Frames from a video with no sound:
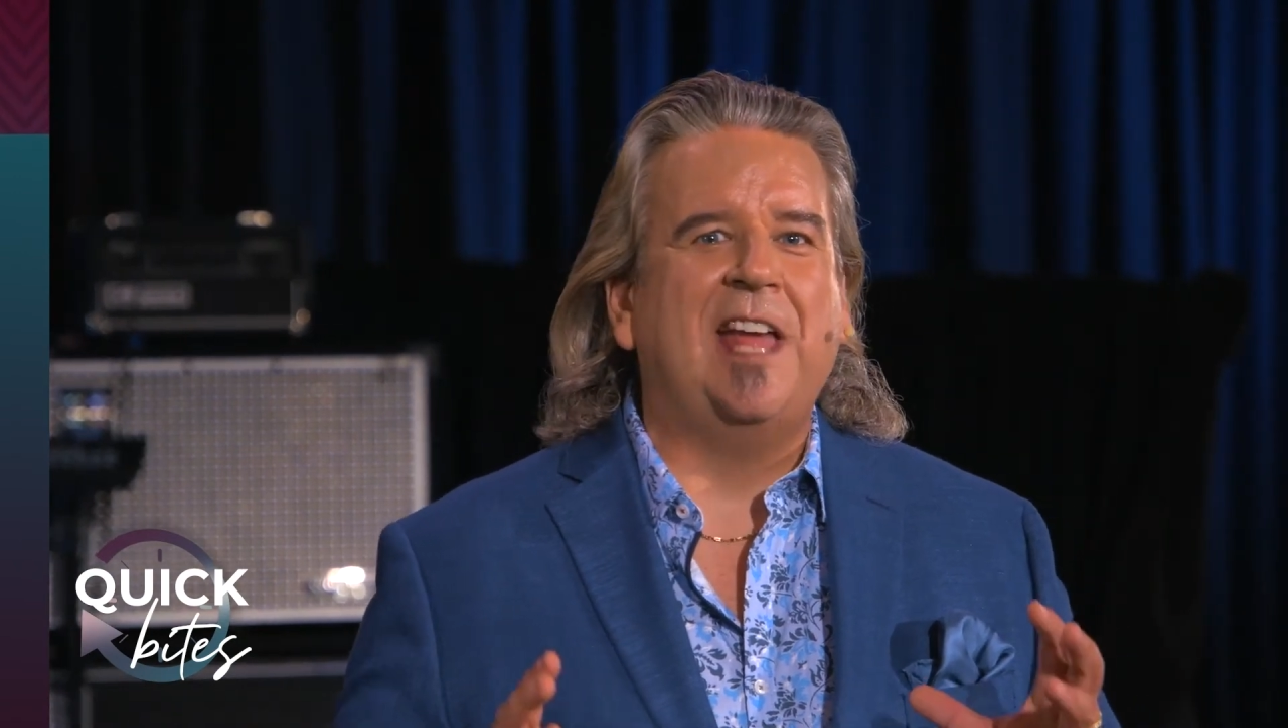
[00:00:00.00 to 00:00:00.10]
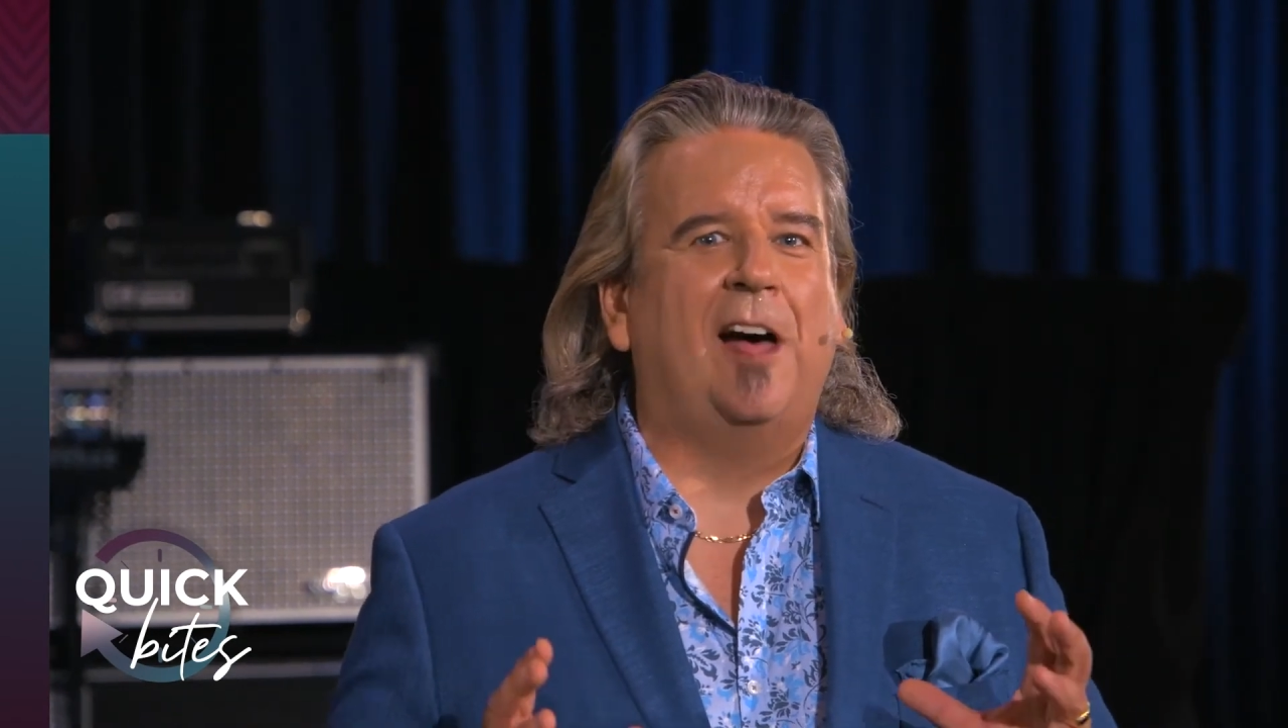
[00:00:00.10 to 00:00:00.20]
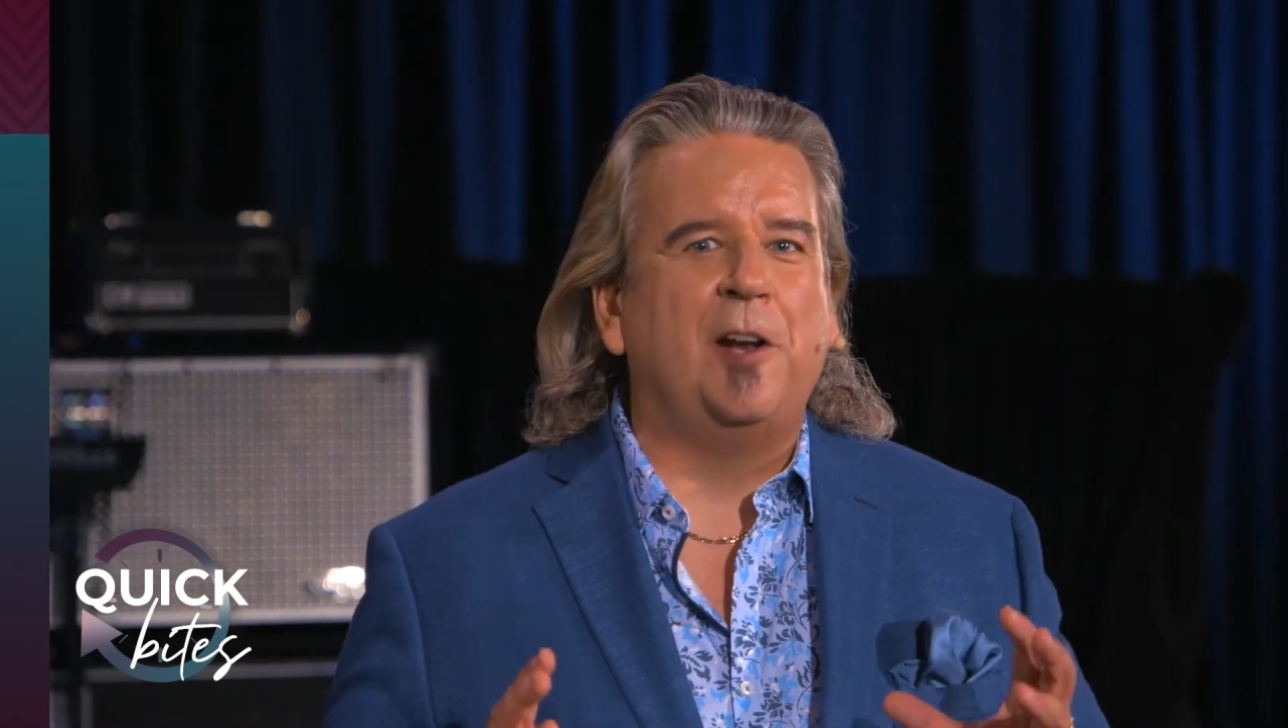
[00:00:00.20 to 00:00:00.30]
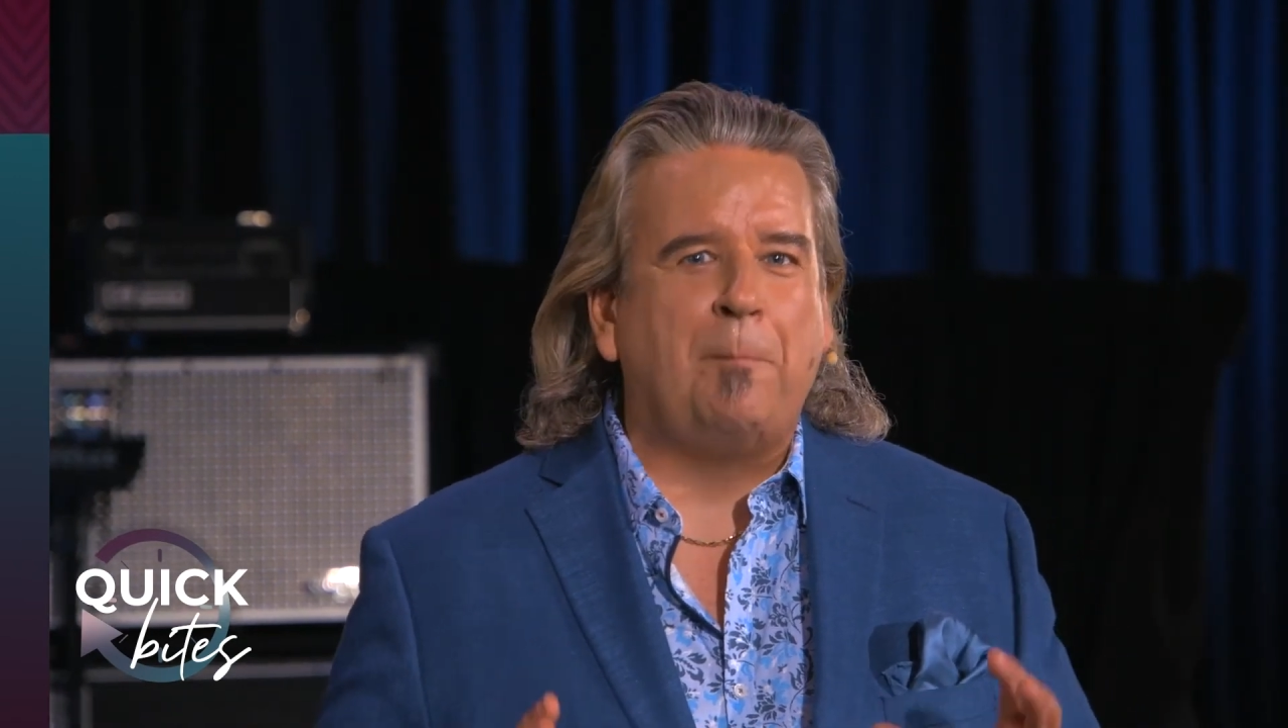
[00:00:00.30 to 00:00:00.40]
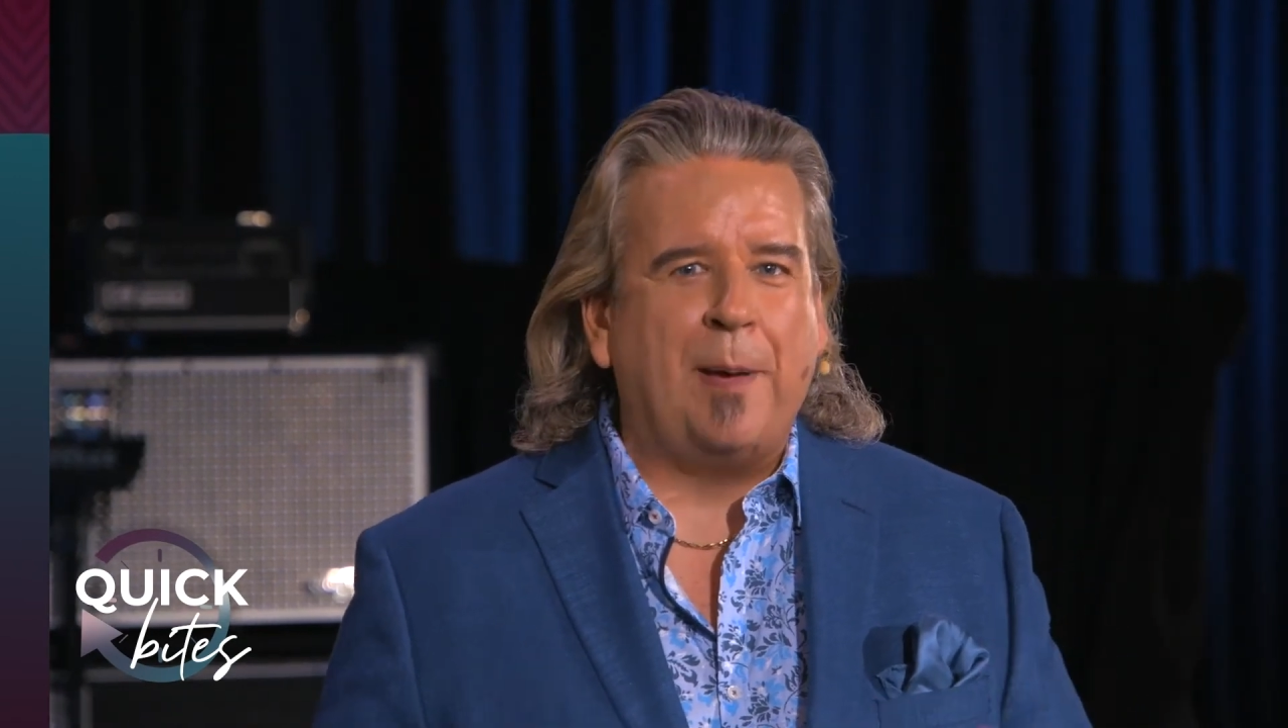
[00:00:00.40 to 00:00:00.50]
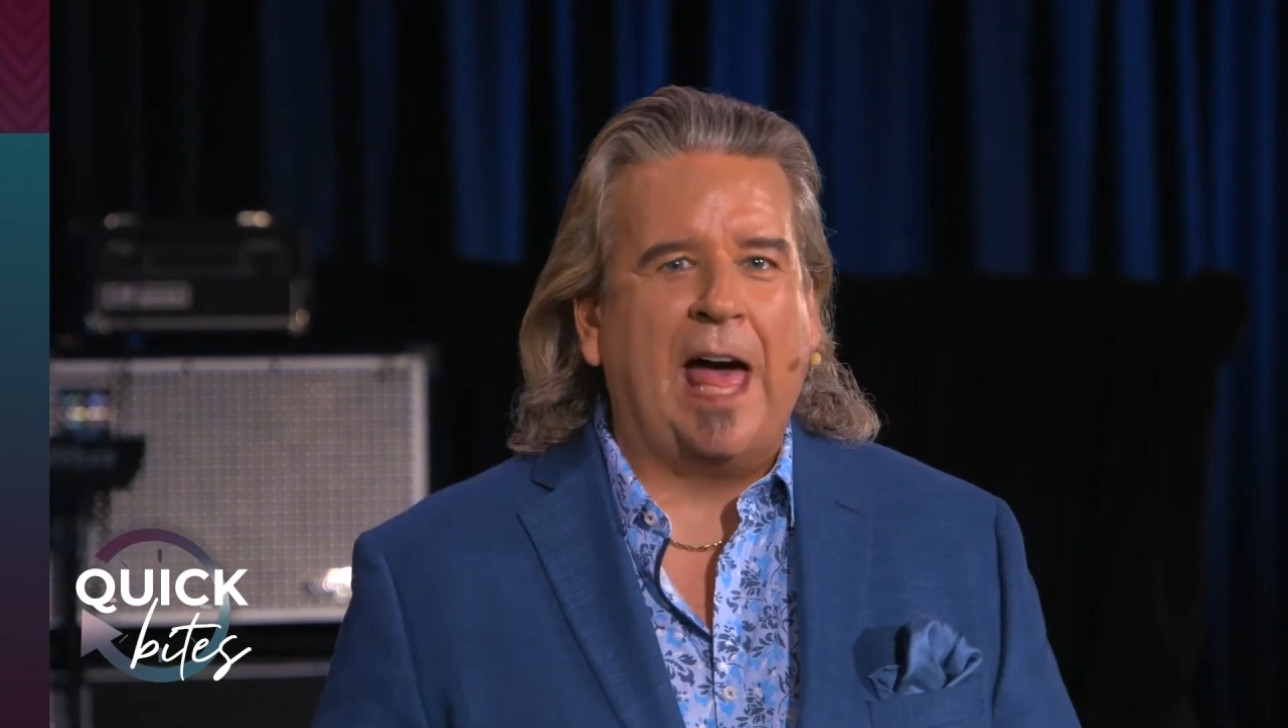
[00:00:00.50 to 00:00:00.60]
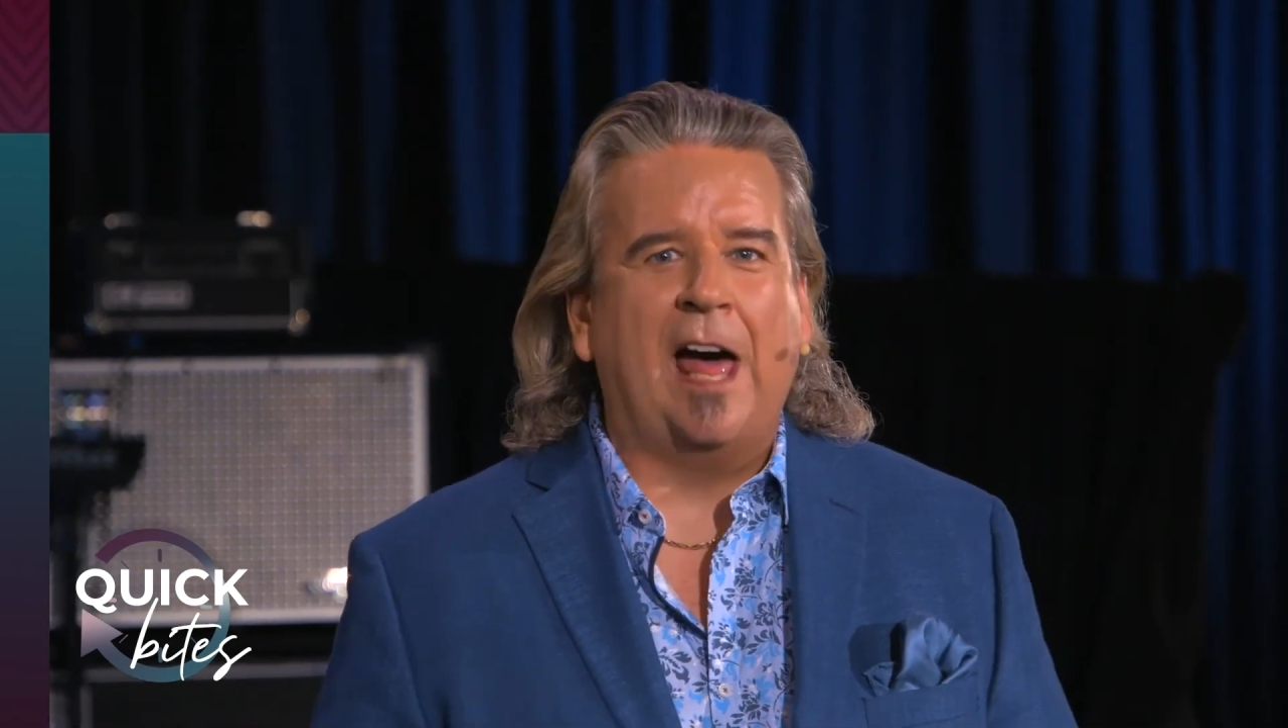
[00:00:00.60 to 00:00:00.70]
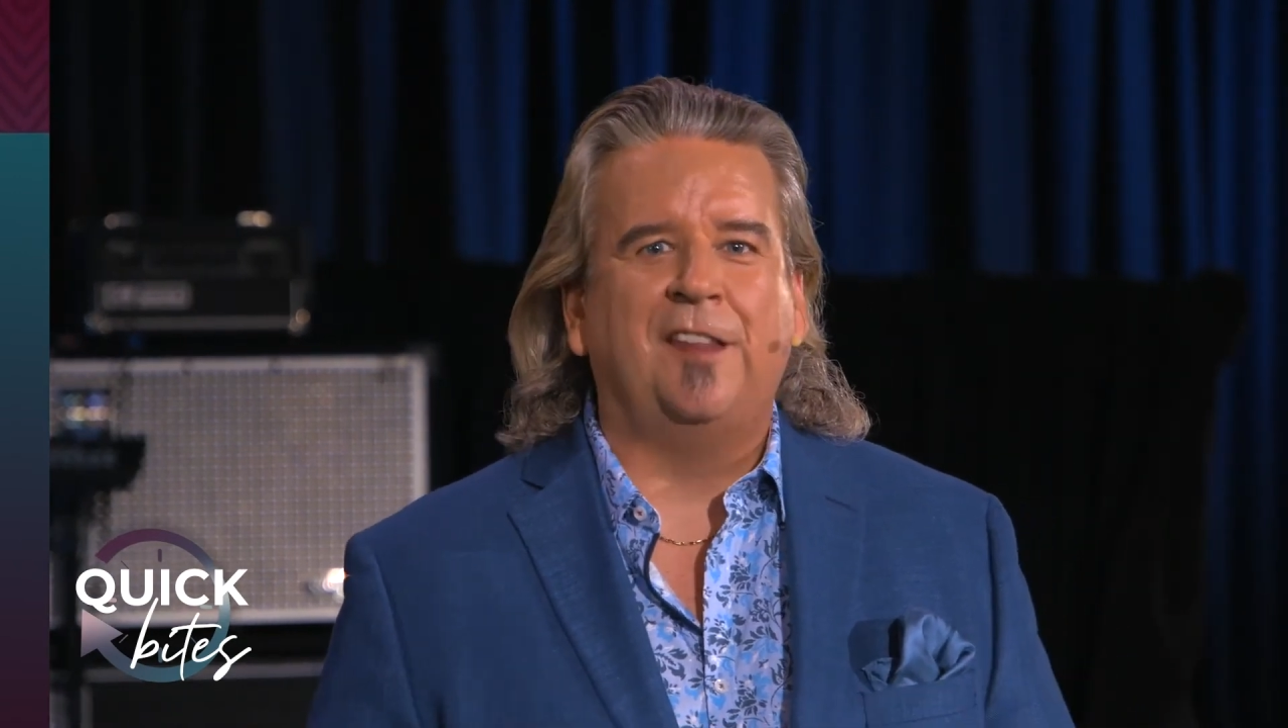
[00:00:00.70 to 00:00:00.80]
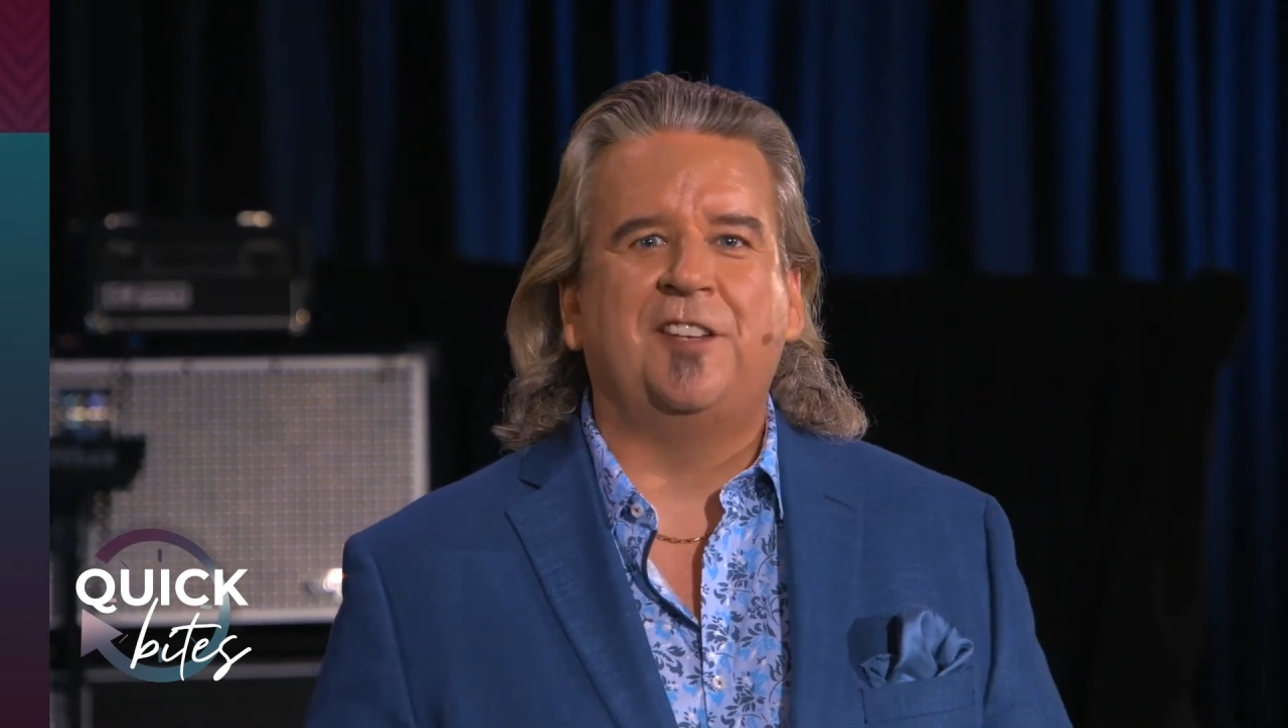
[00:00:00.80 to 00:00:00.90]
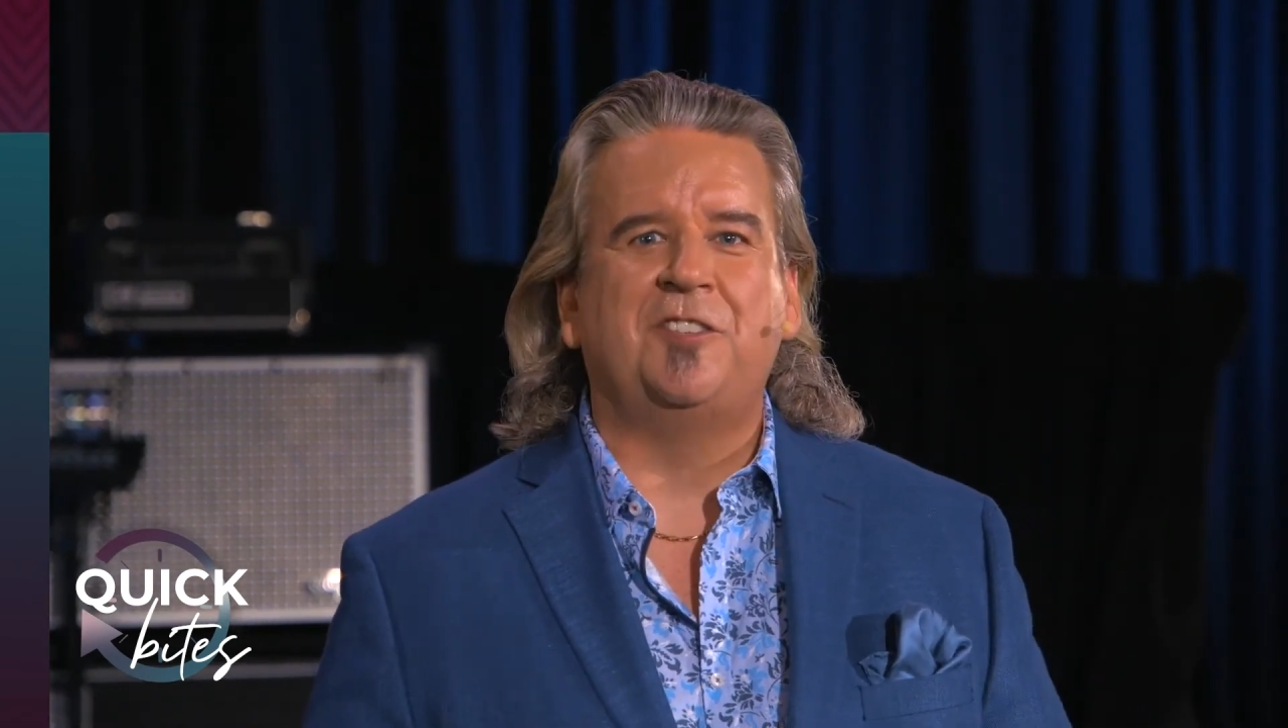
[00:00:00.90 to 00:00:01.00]
down a
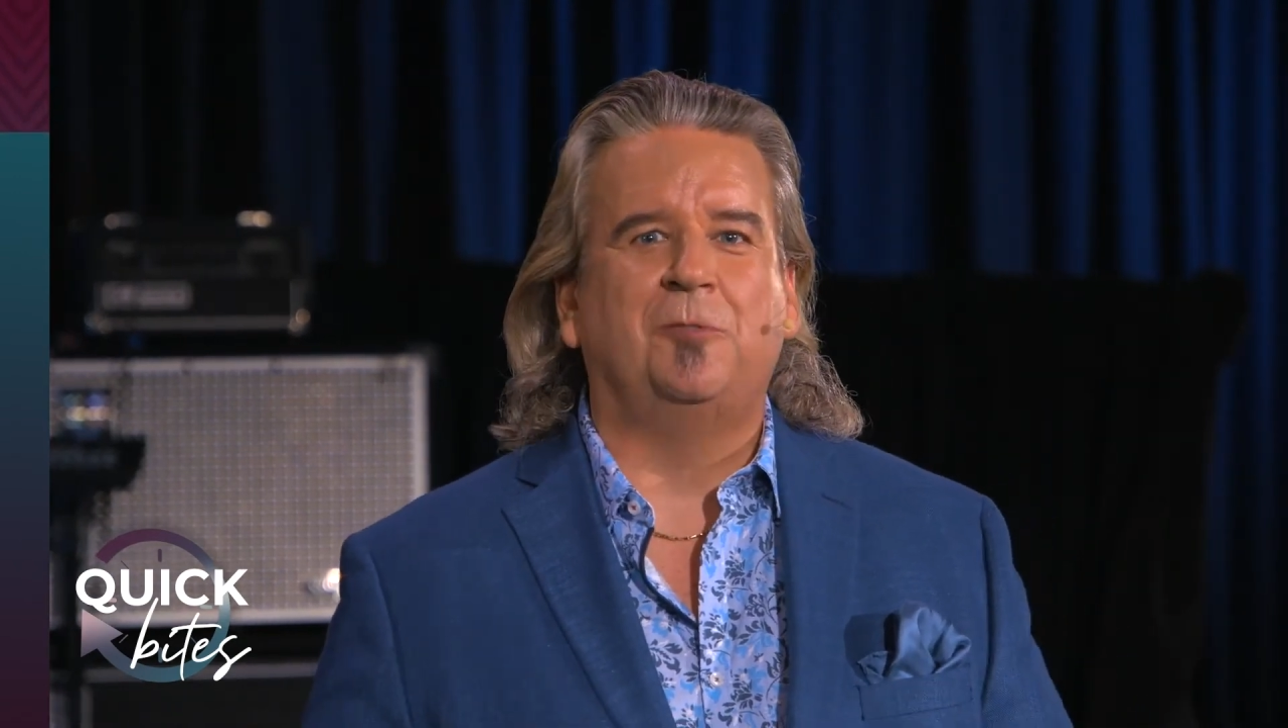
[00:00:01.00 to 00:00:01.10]
path